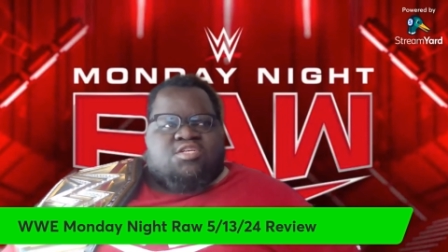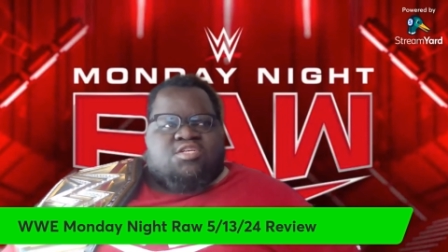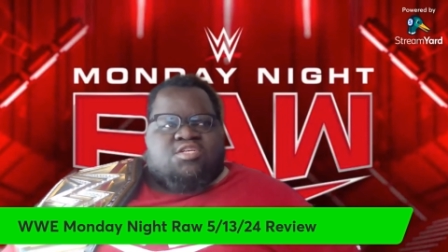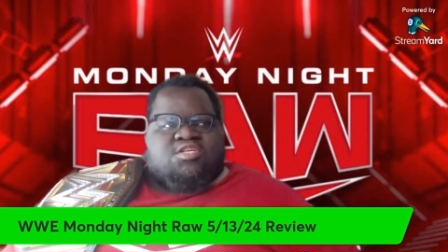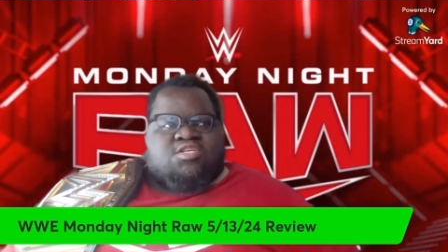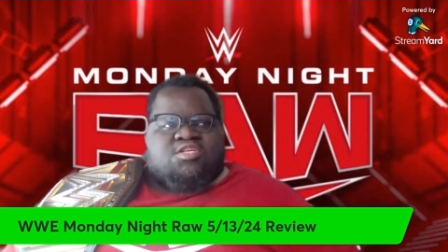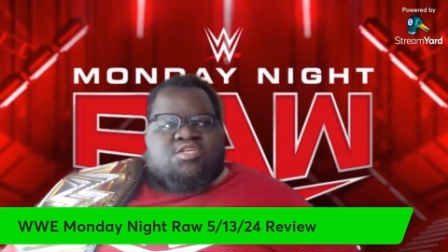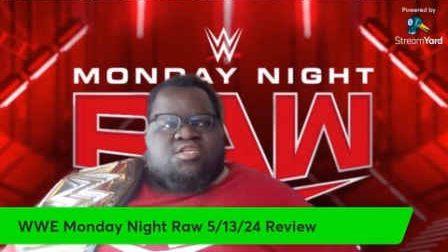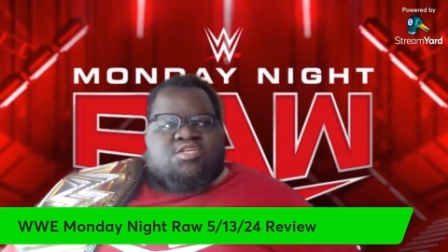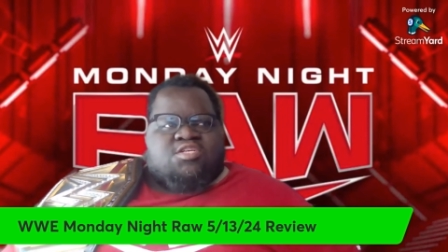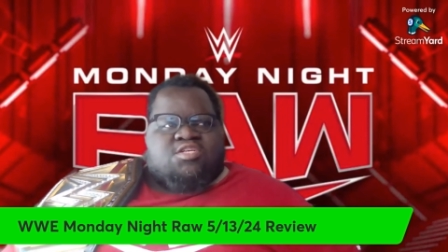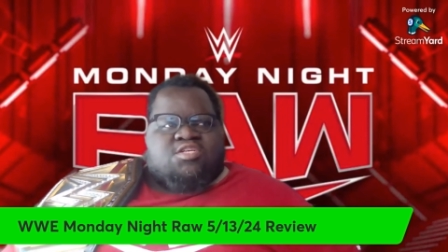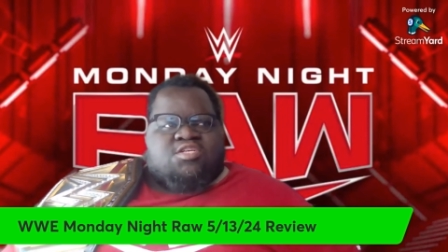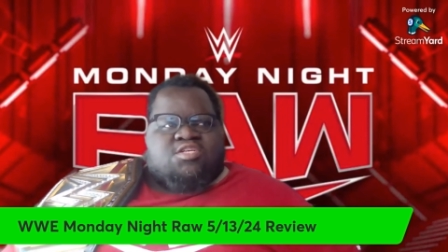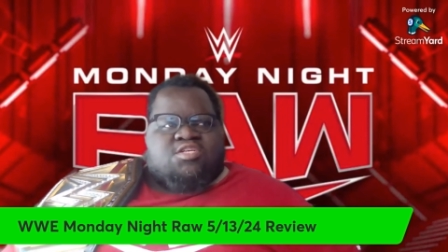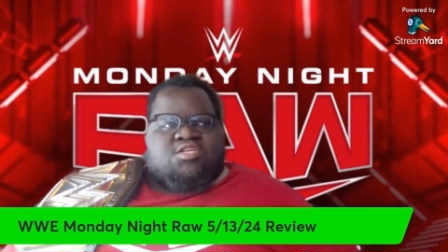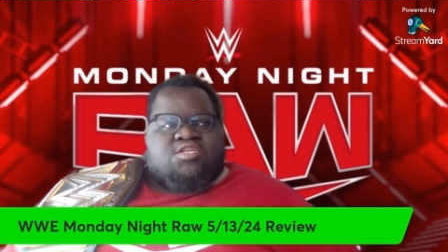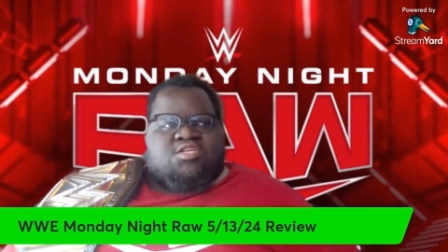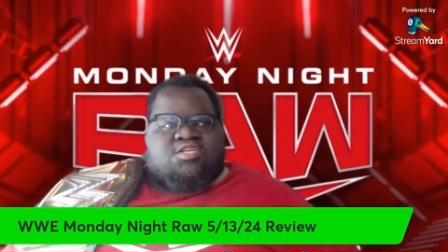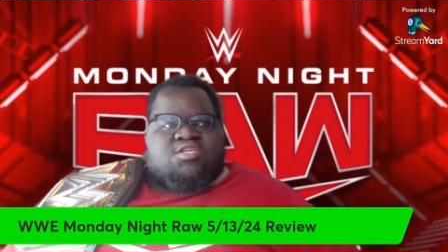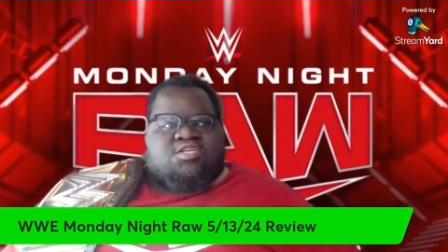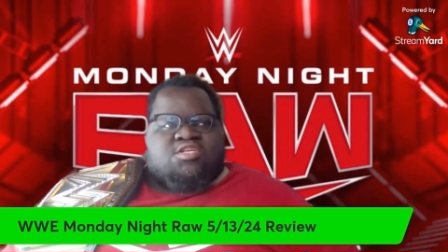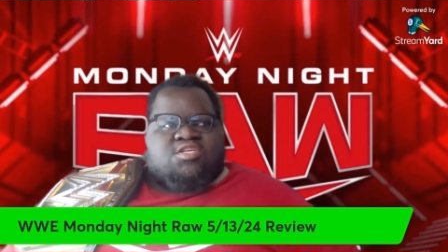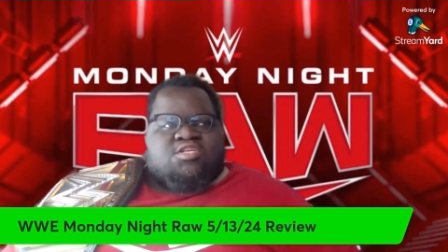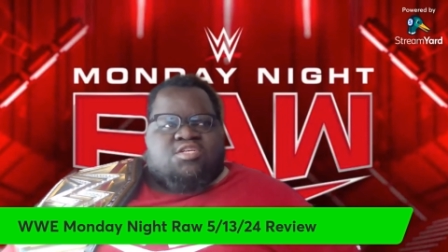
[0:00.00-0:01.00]
took place
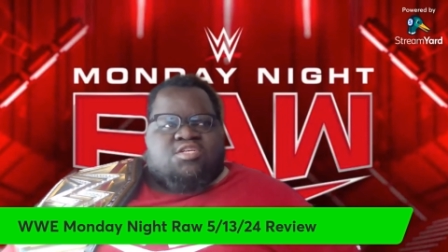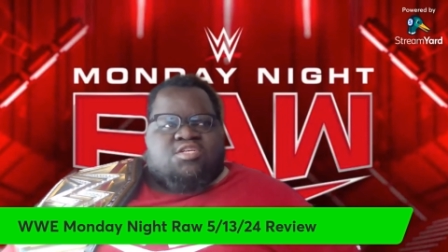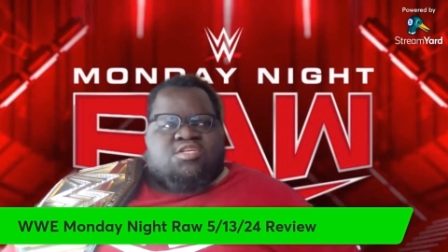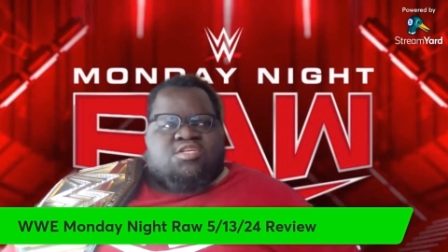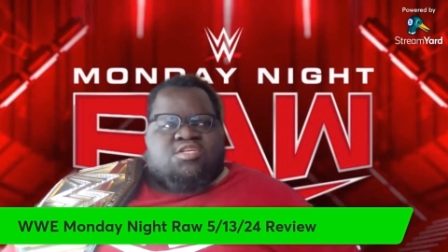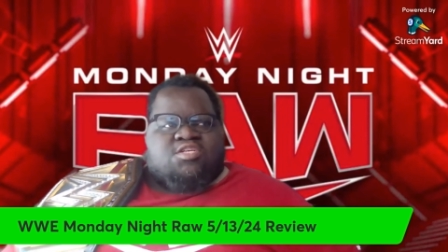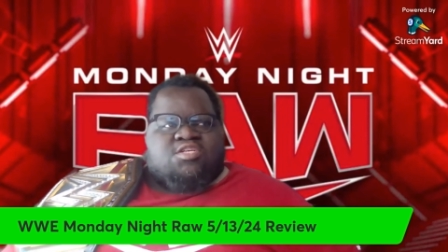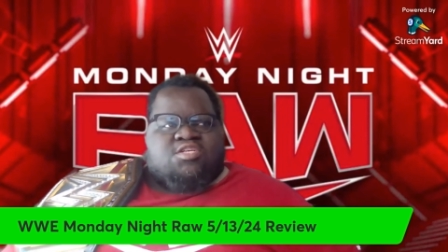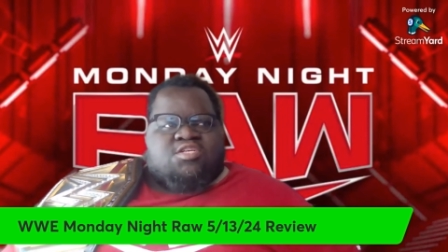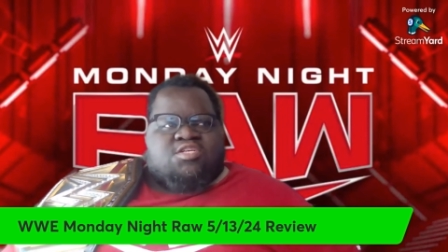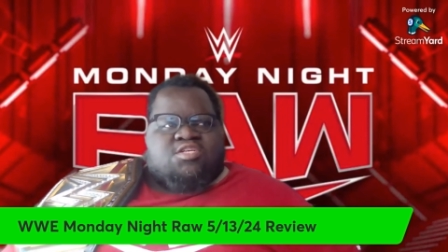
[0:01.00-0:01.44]
on where.